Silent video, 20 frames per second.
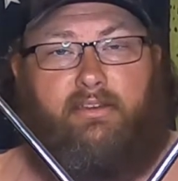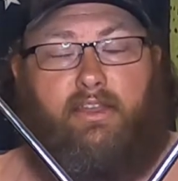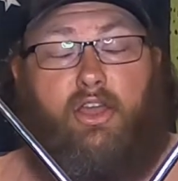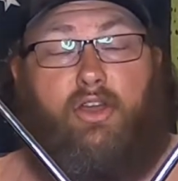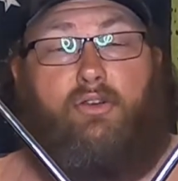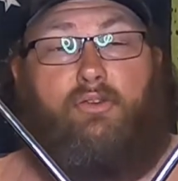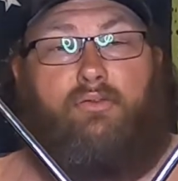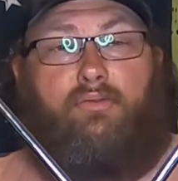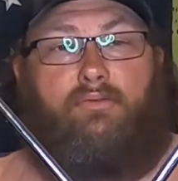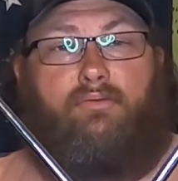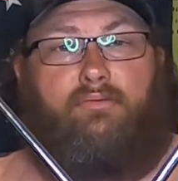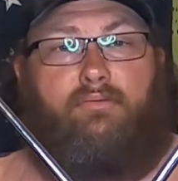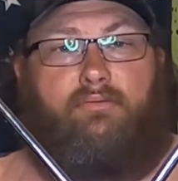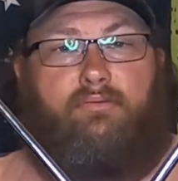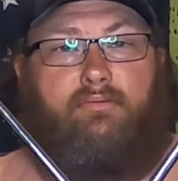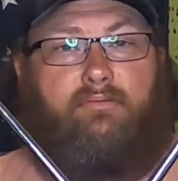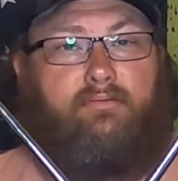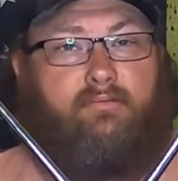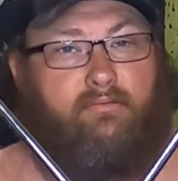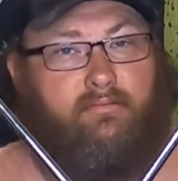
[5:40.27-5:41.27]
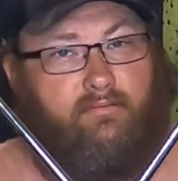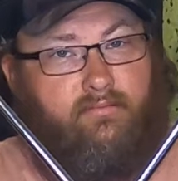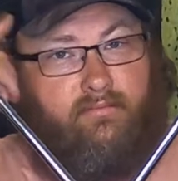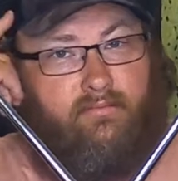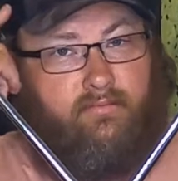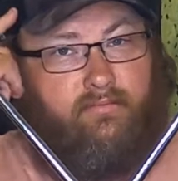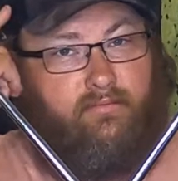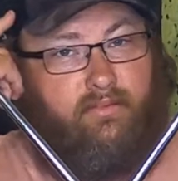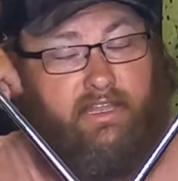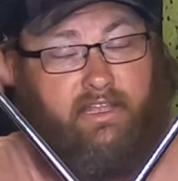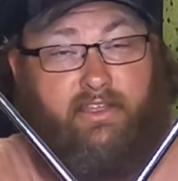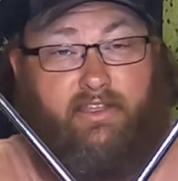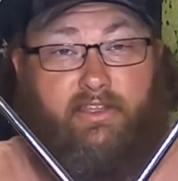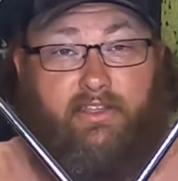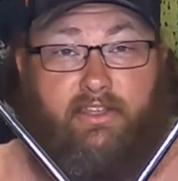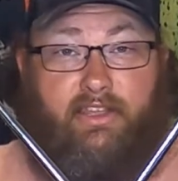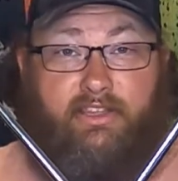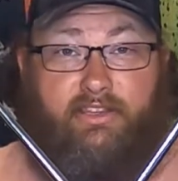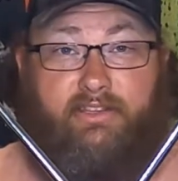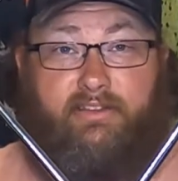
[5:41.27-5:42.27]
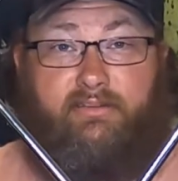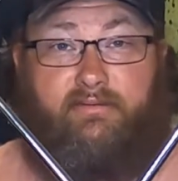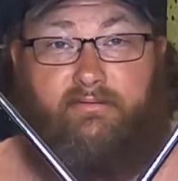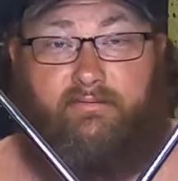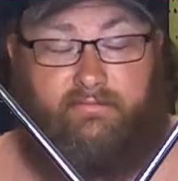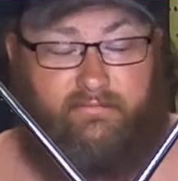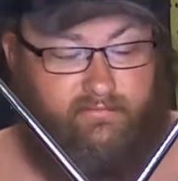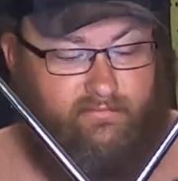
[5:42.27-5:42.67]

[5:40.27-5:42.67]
Oh, like a concussion.